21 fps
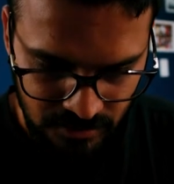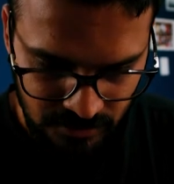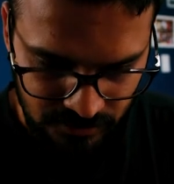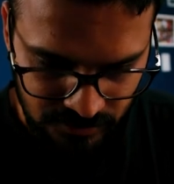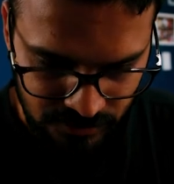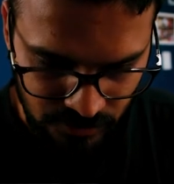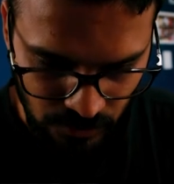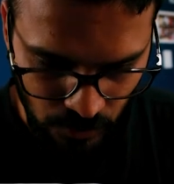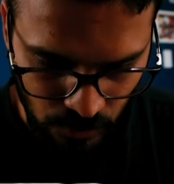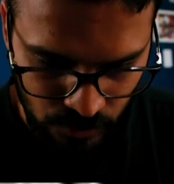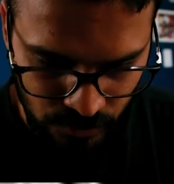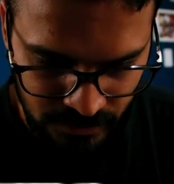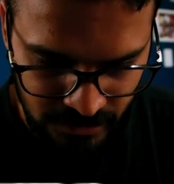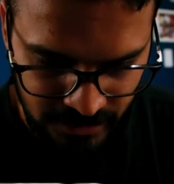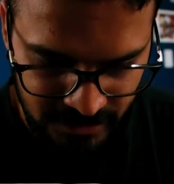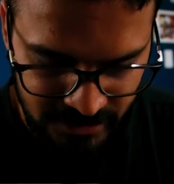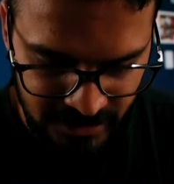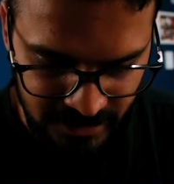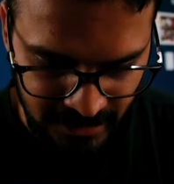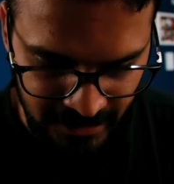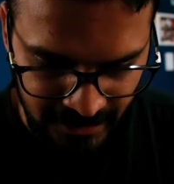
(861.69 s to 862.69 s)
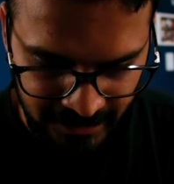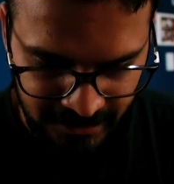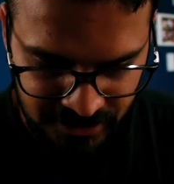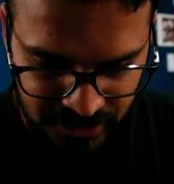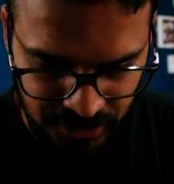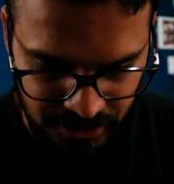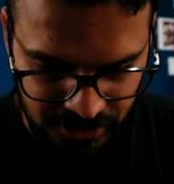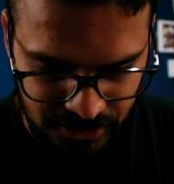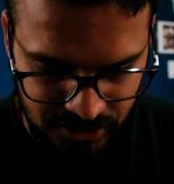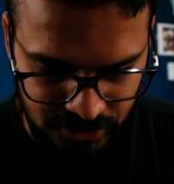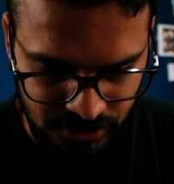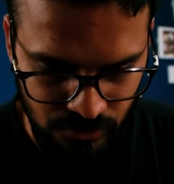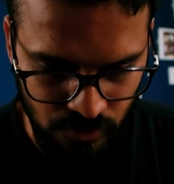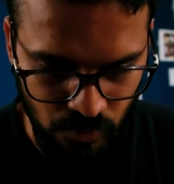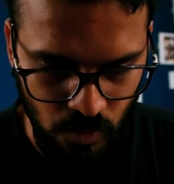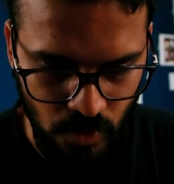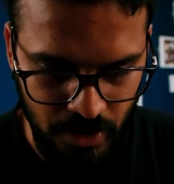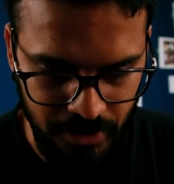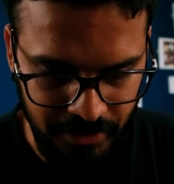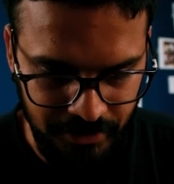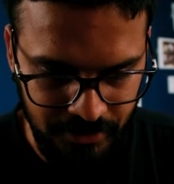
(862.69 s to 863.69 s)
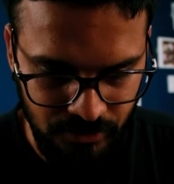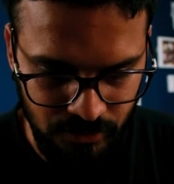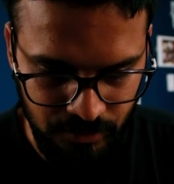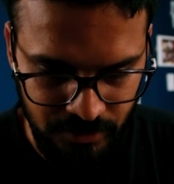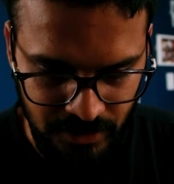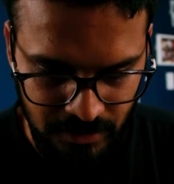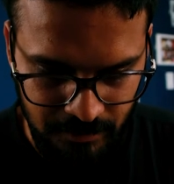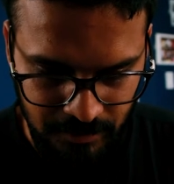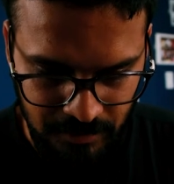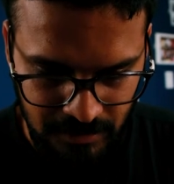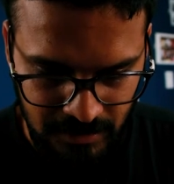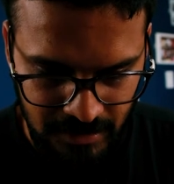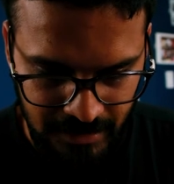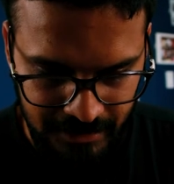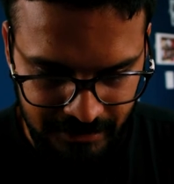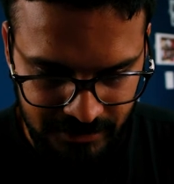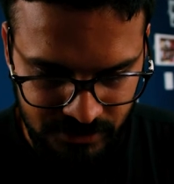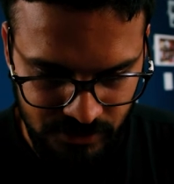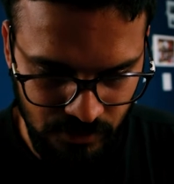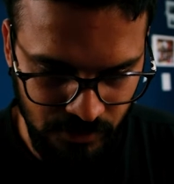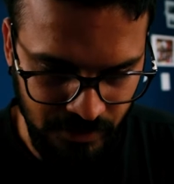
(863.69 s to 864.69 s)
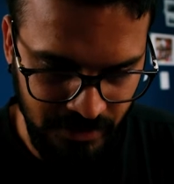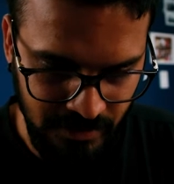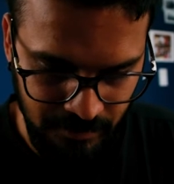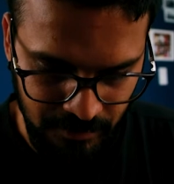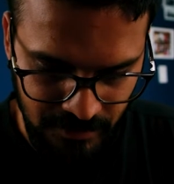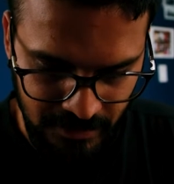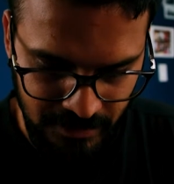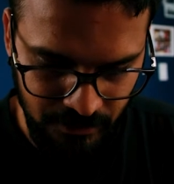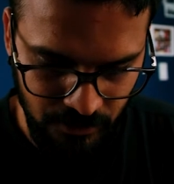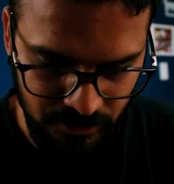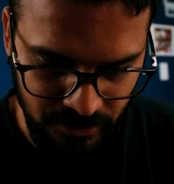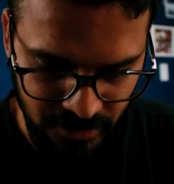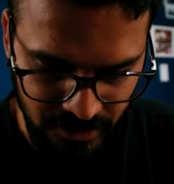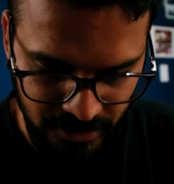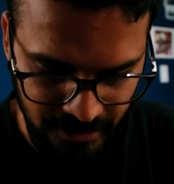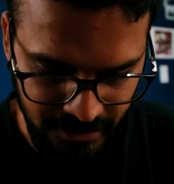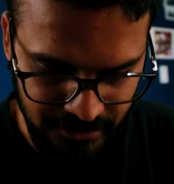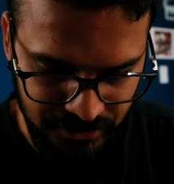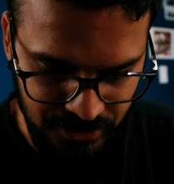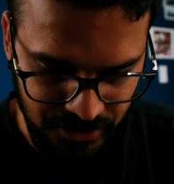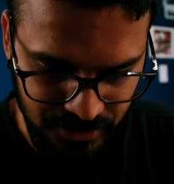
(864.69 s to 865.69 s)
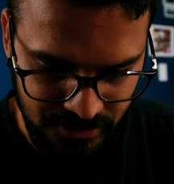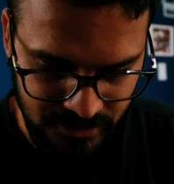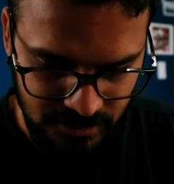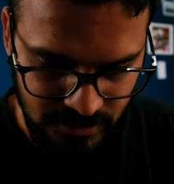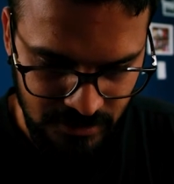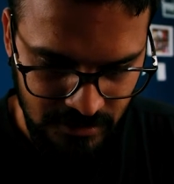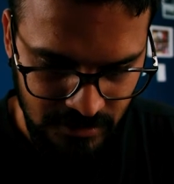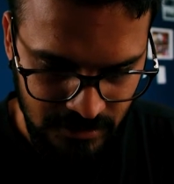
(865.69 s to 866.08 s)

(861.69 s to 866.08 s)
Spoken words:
so only the edges you want it to be applied, so it applied on the edges.